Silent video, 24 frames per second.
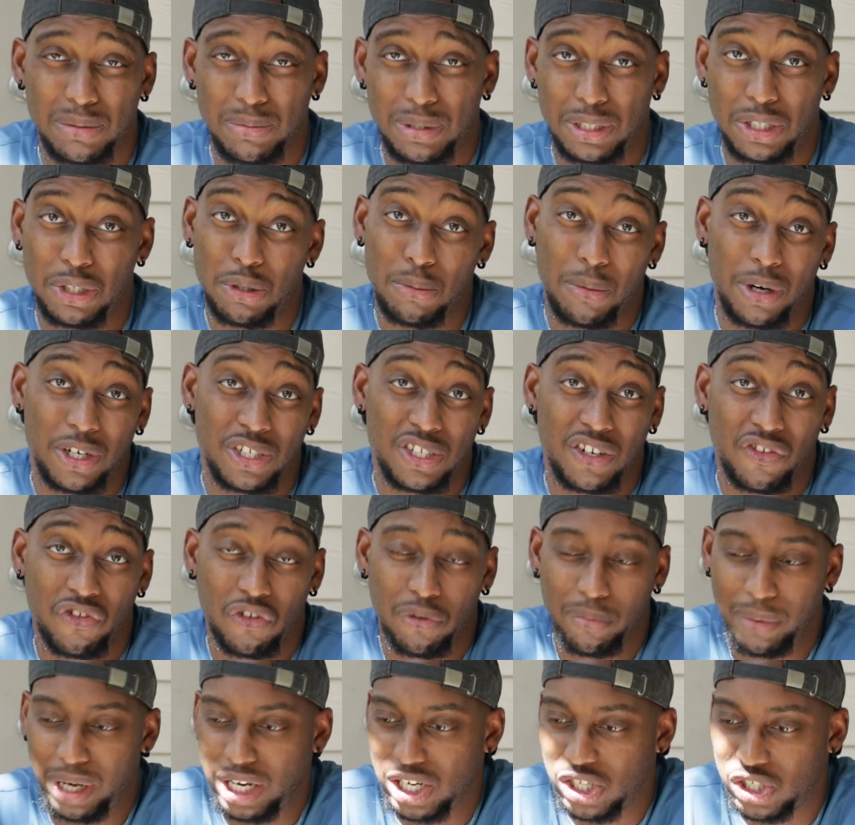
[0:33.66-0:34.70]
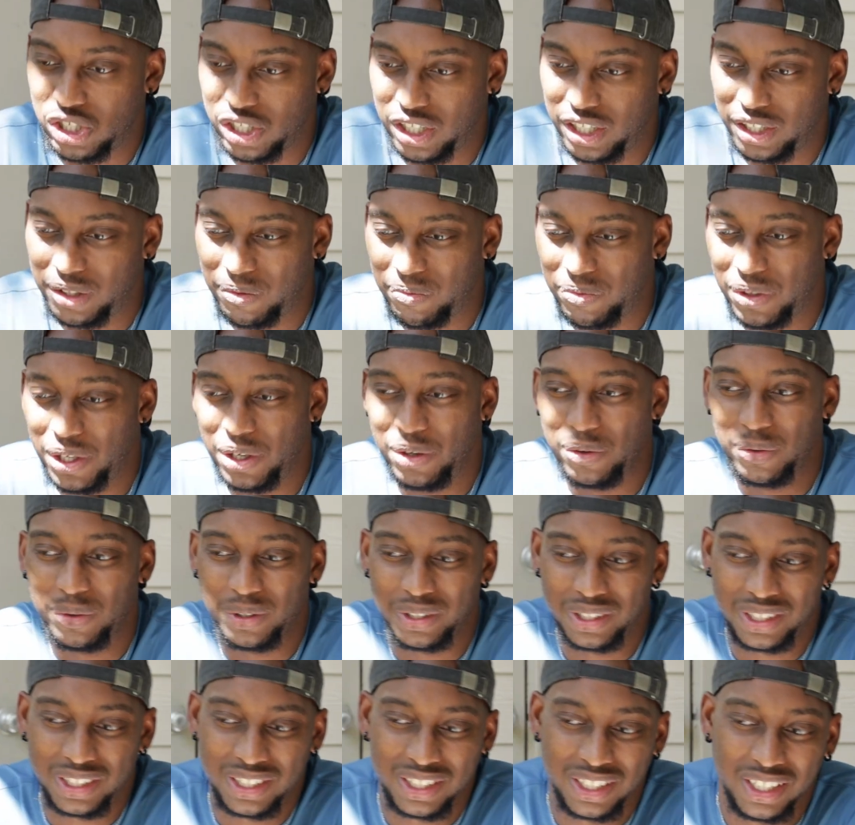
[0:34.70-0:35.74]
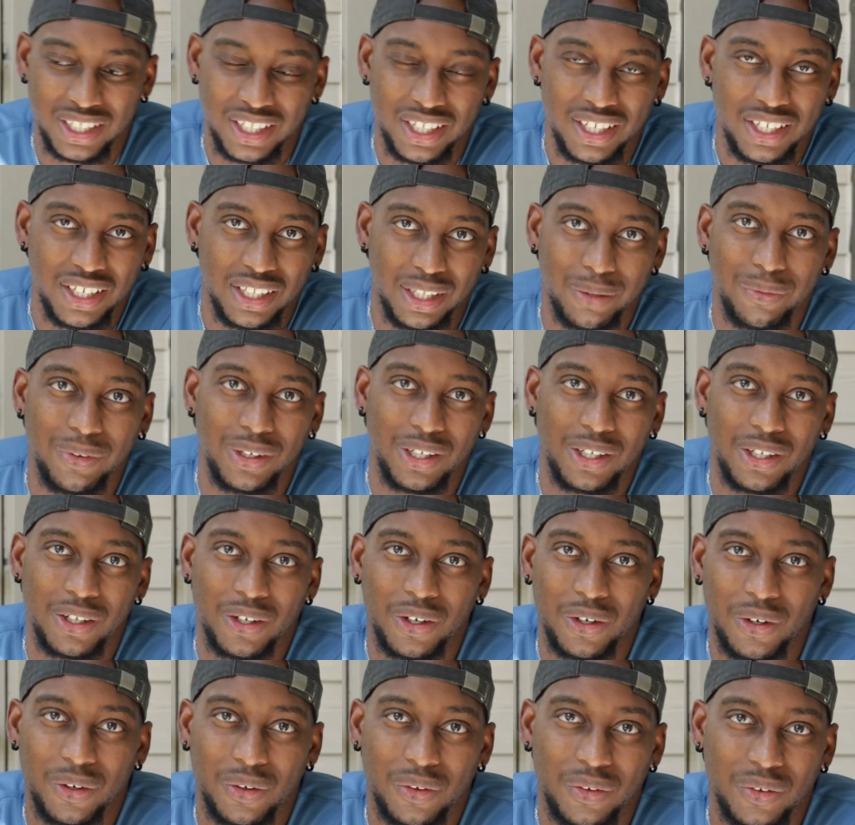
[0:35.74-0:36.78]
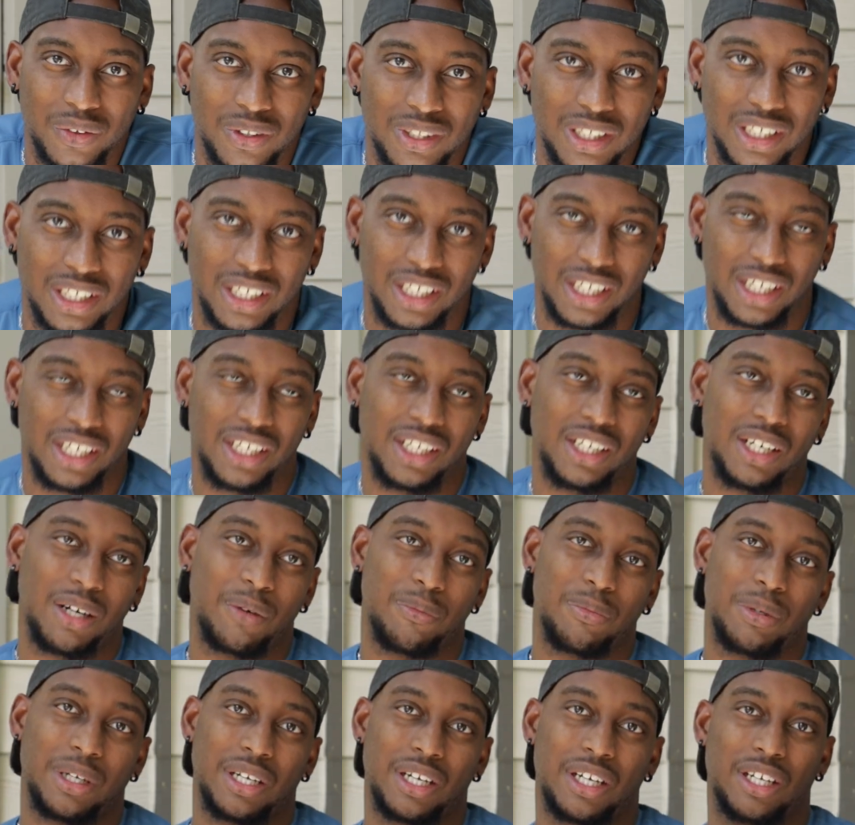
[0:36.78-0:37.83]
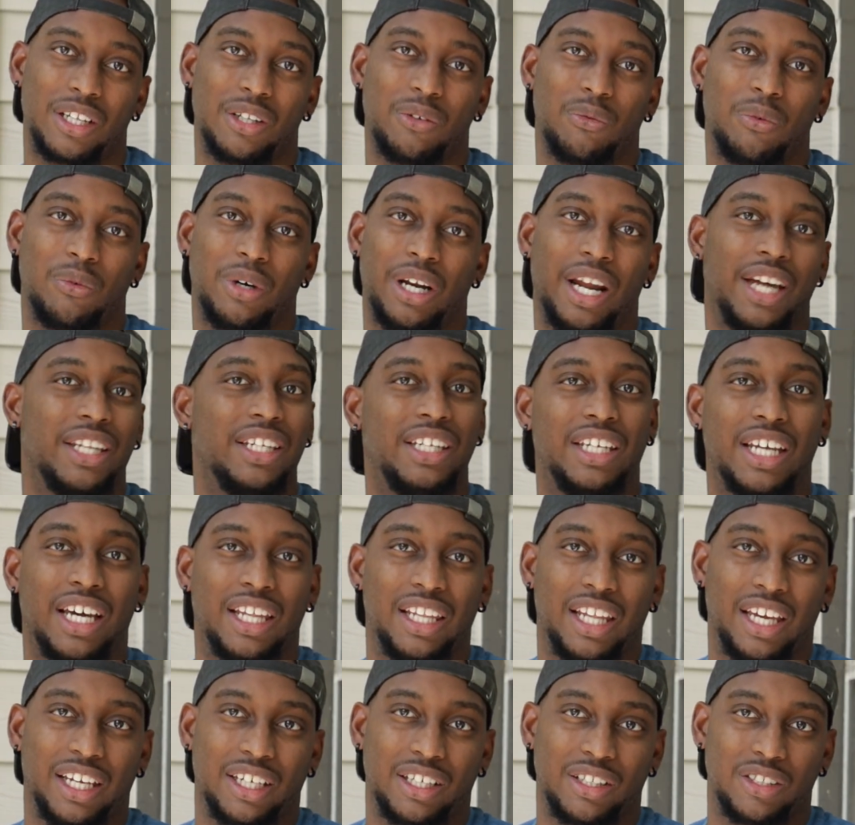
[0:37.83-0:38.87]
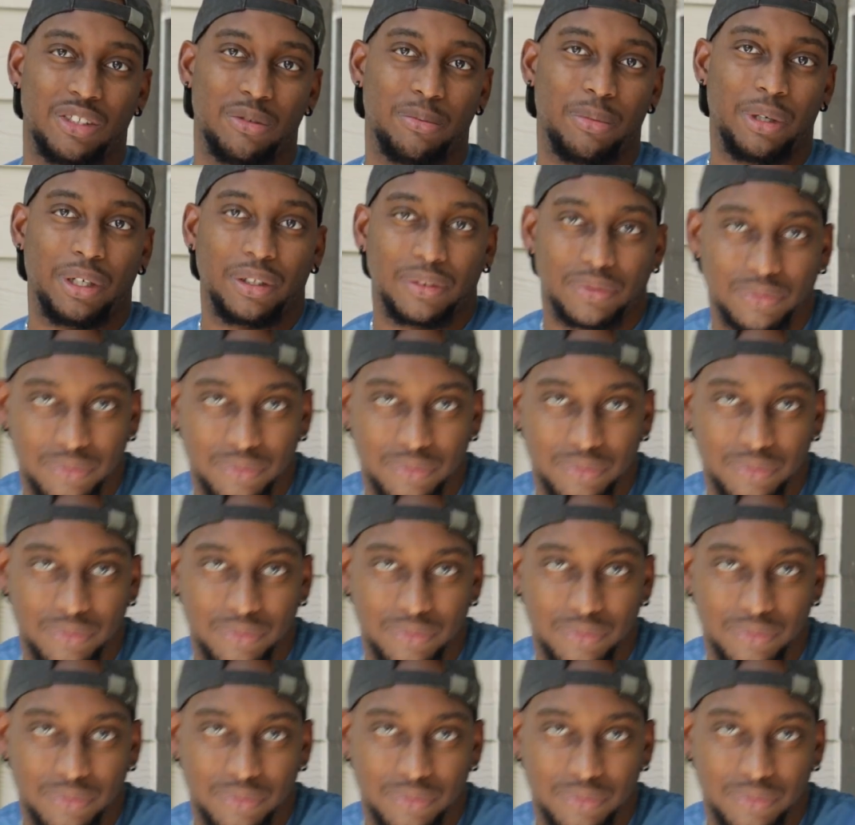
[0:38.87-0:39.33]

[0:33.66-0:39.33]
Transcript: it to be too much information. The video ended up being what I did not like it to be.